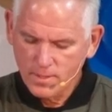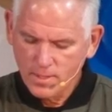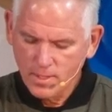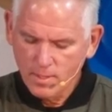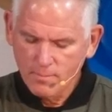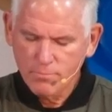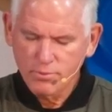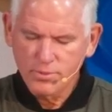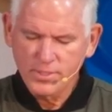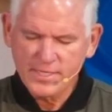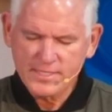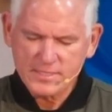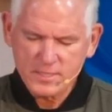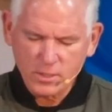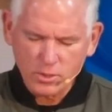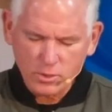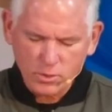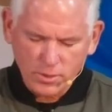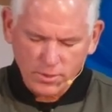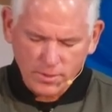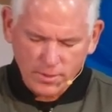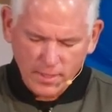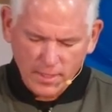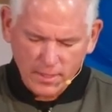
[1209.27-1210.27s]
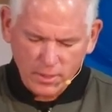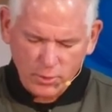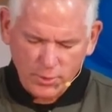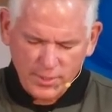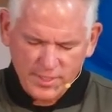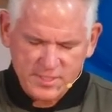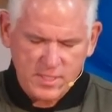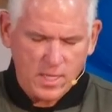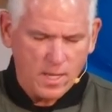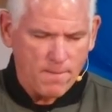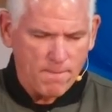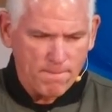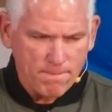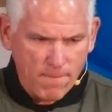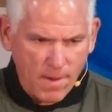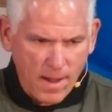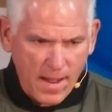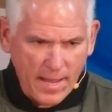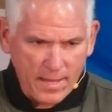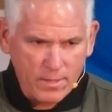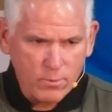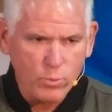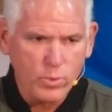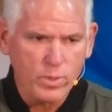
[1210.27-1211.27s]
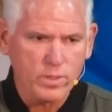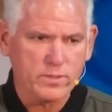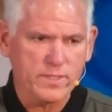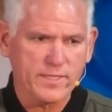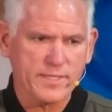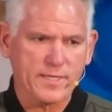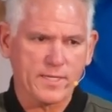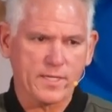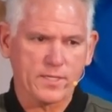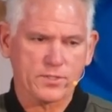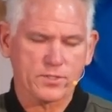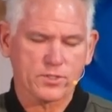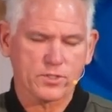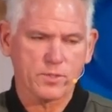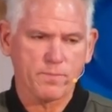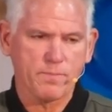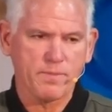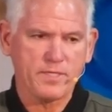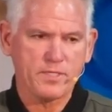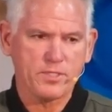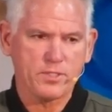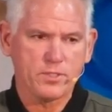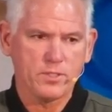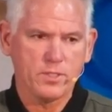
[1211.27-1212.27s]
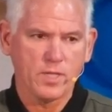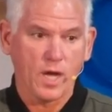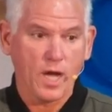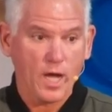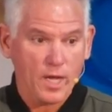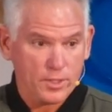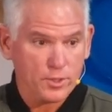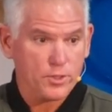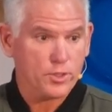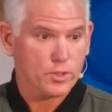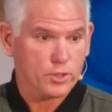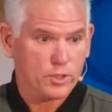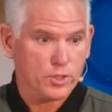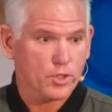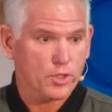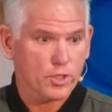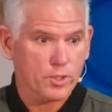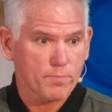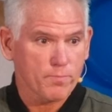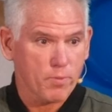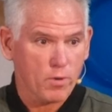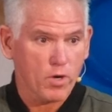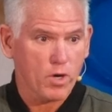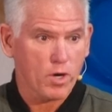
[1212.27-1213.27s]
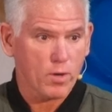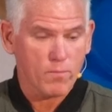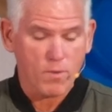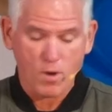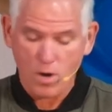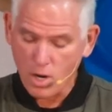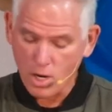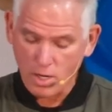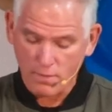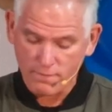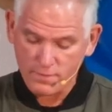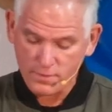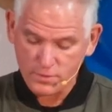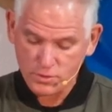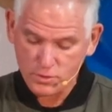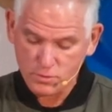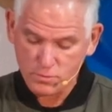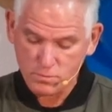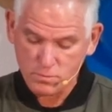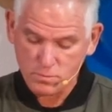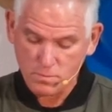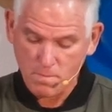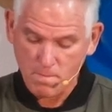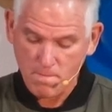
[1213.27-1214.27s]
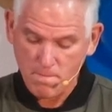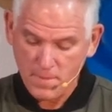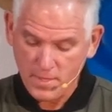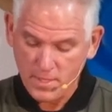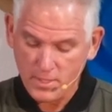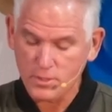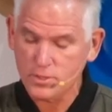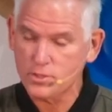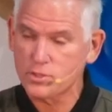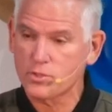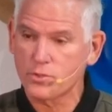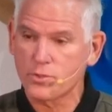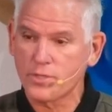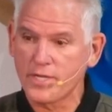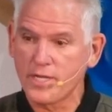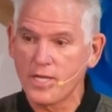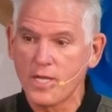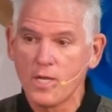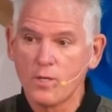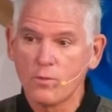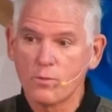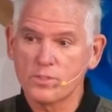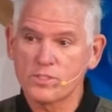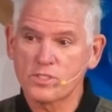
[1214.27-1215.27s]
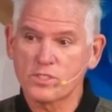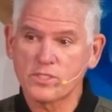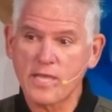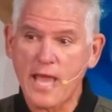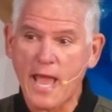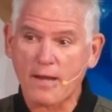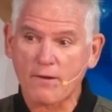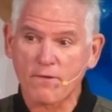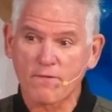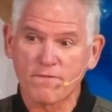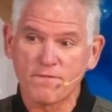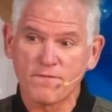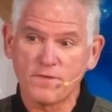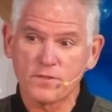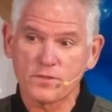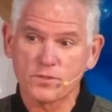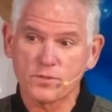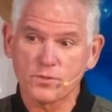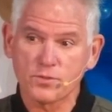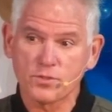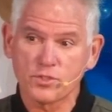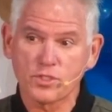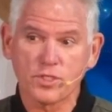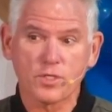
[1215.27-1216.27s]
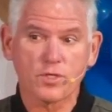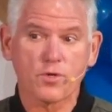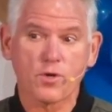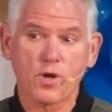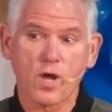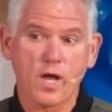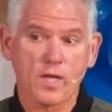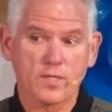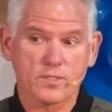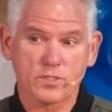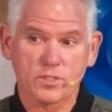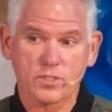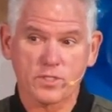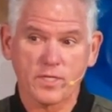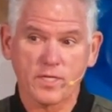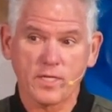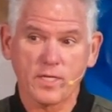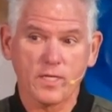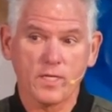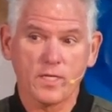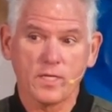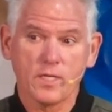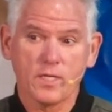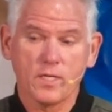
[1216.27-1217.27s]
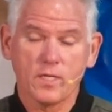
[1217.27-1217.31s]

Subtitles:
Please increase my willingness to be undergird Palm Harvest ministry with sacrificial generosity,